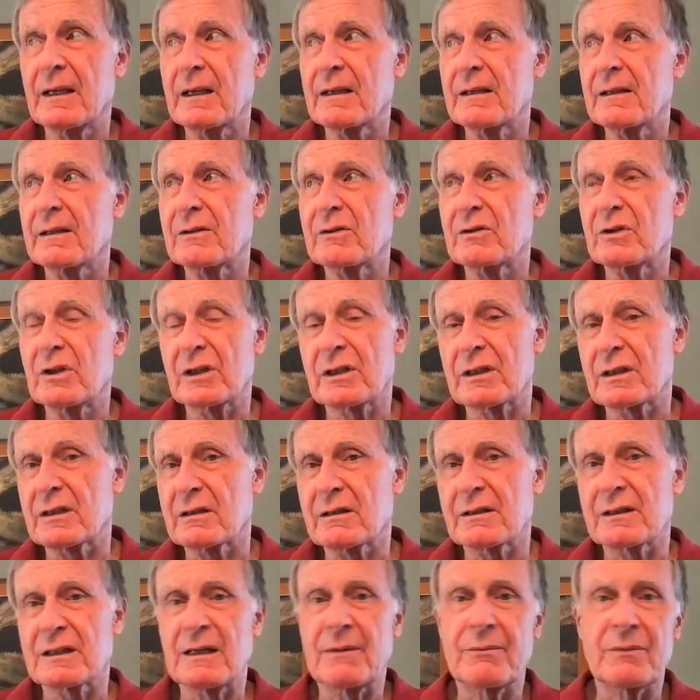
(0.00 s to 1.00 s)
just
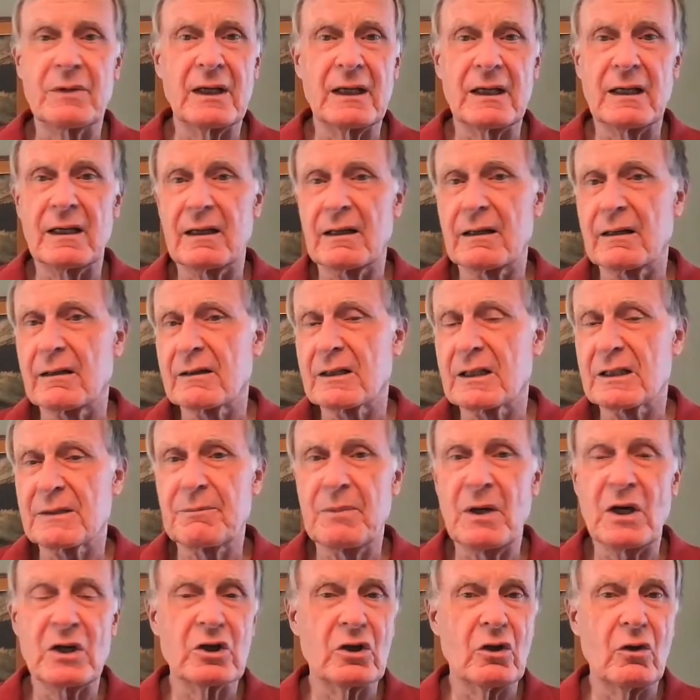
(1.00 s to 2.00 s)
something
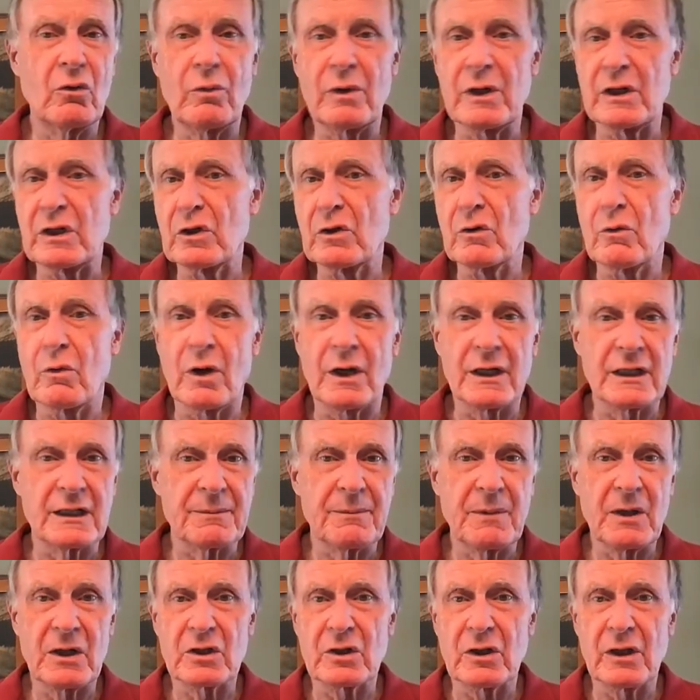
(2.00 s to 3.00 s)
special we do on
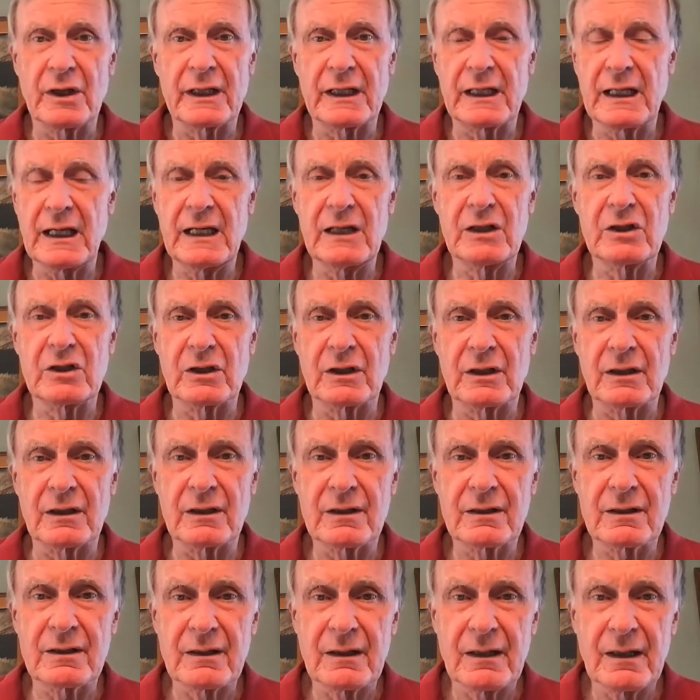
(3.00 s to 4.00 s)
special
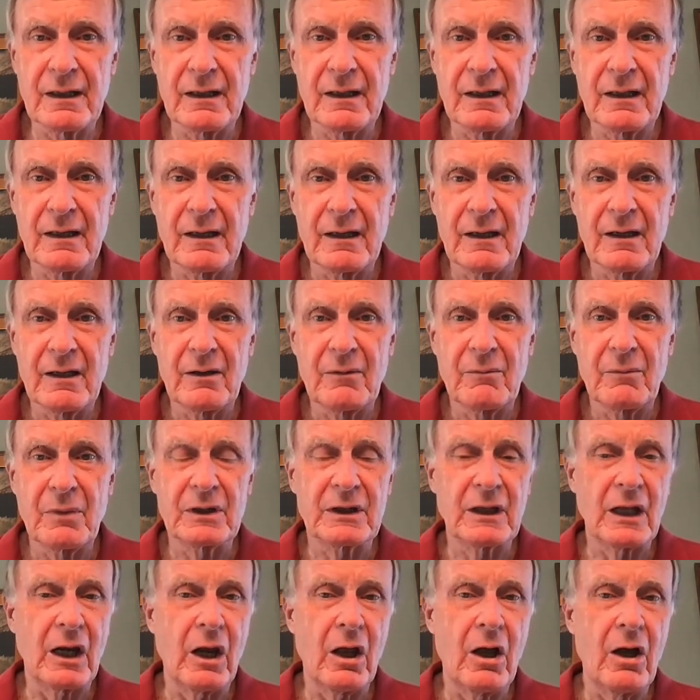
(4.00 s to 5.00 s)
occasions. But
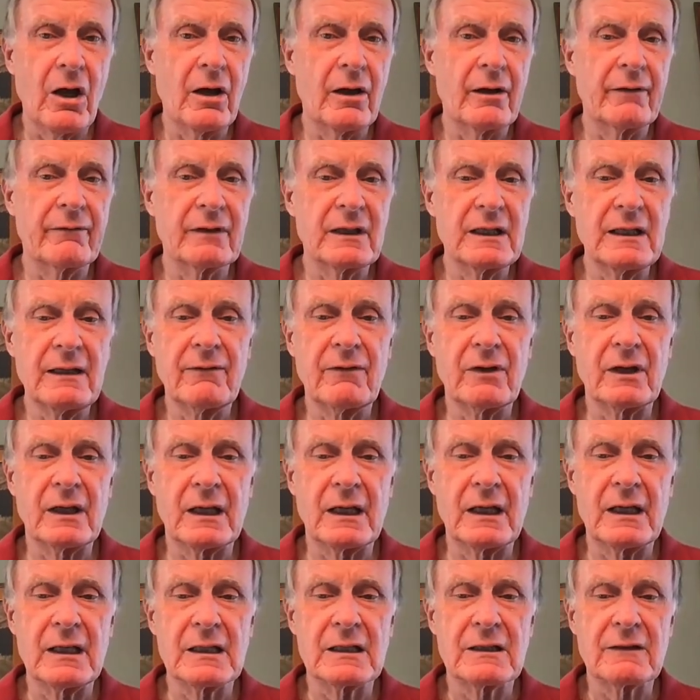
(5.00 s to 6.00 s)
the law of giving
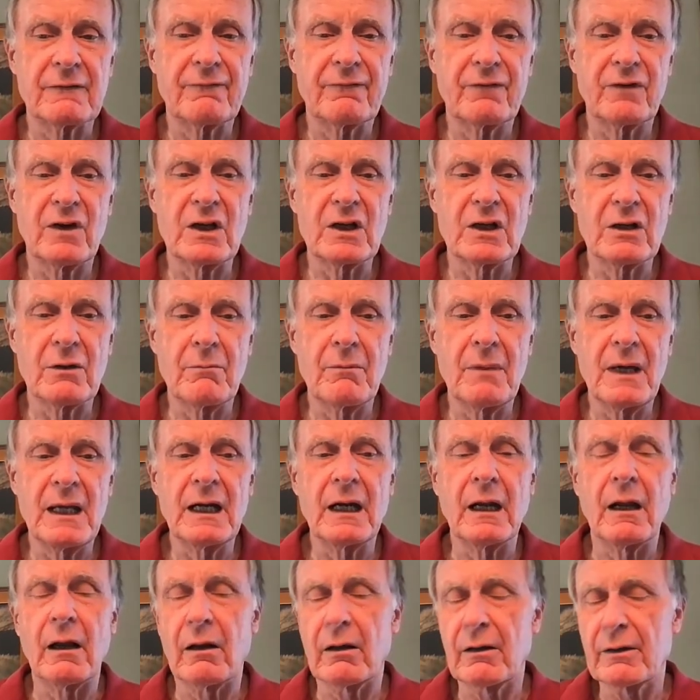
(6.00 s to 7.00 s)
is
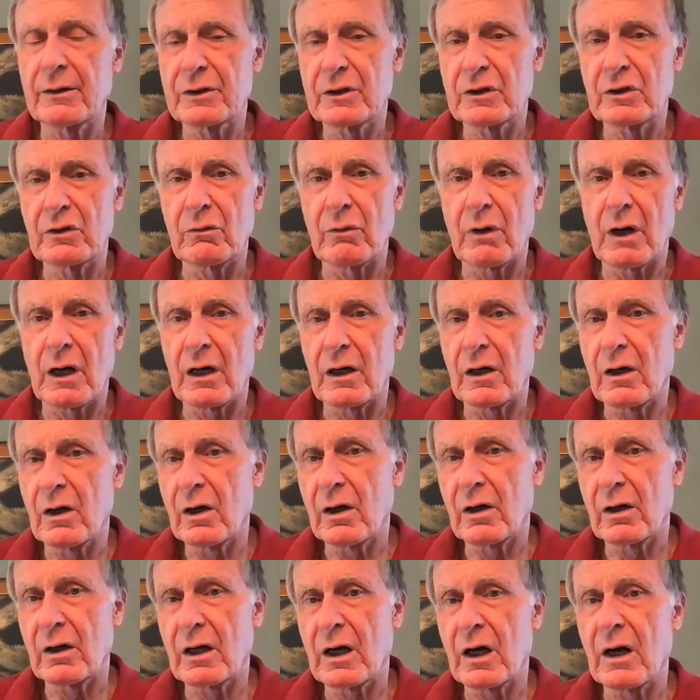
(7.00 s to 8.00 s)
fundamental to our
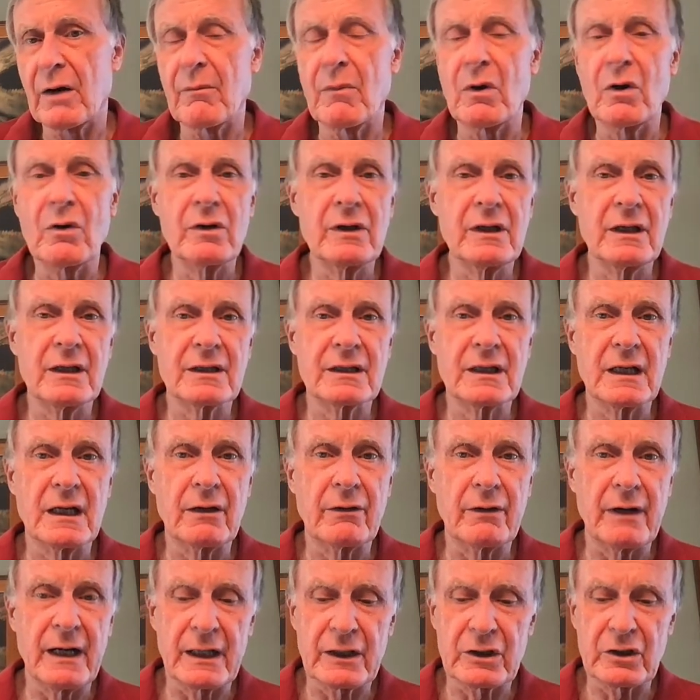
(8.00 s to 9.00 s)
harmonious
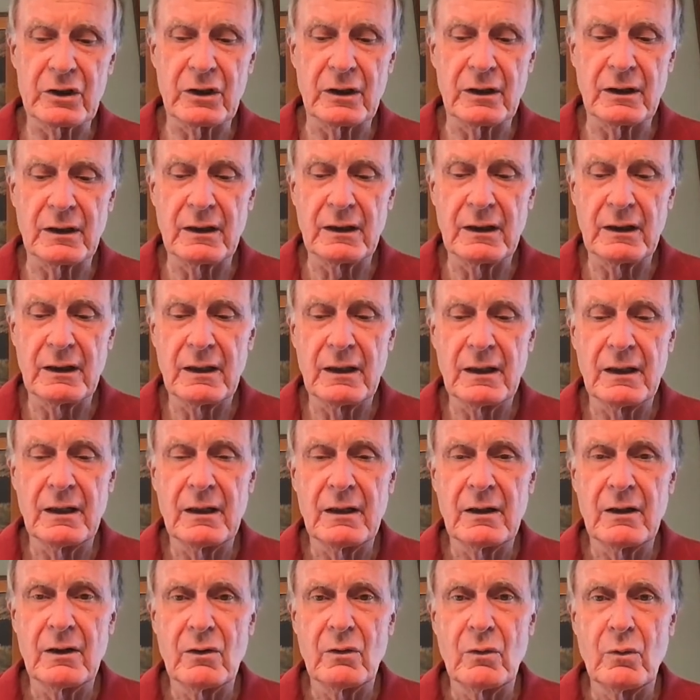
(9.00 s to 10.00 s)
interaction
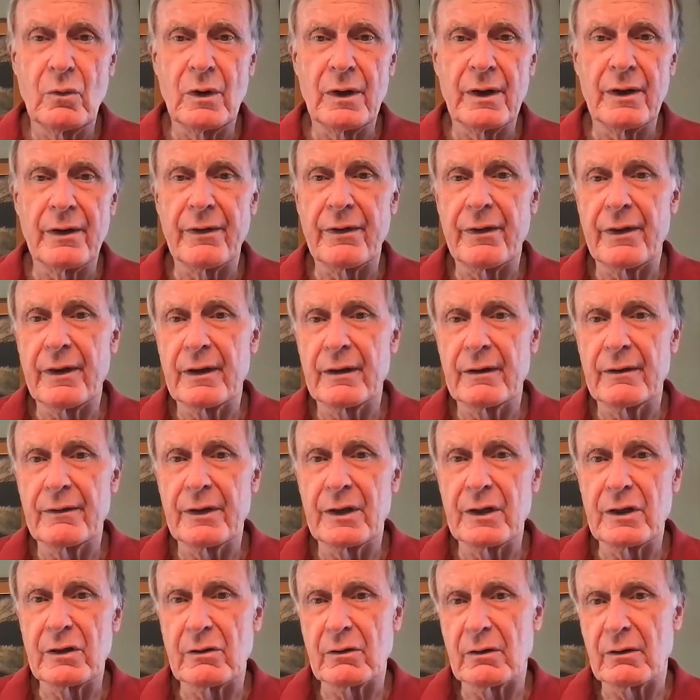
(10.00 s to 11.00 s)
with the
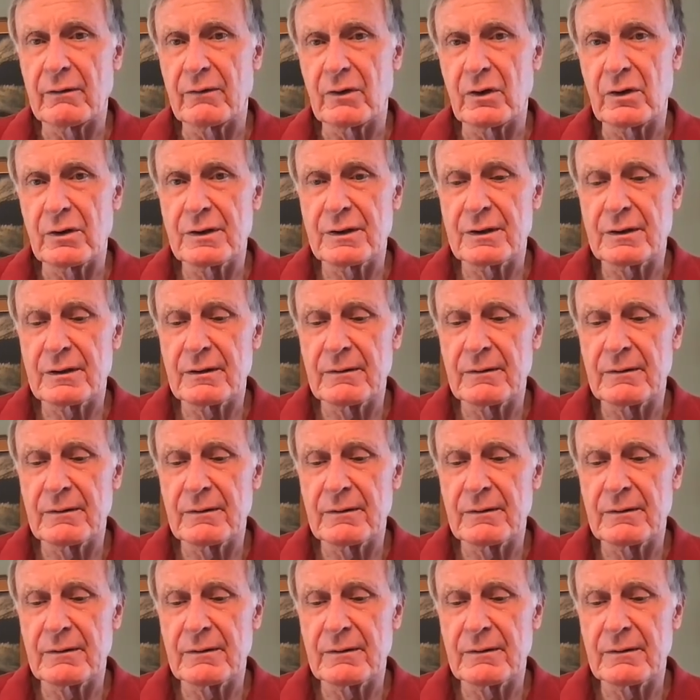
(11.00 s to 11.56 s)
universe.